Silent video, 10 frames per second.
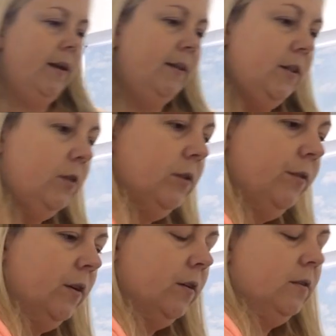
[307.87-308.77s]
I need to
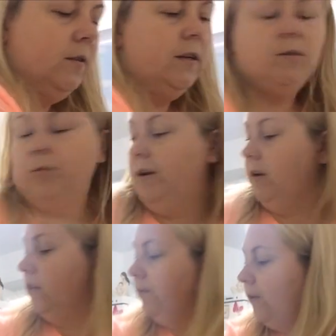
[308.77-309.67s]
use first? Let's
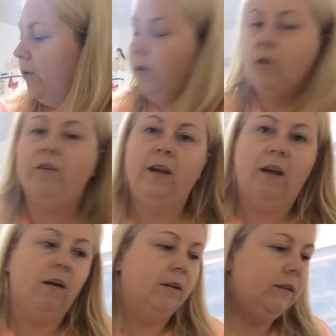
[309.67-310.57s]
bring the phone over
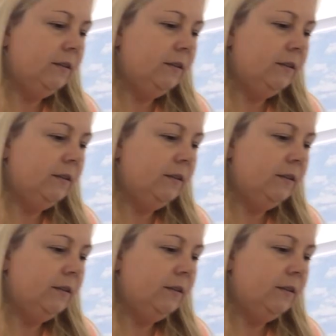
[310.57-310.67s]
here.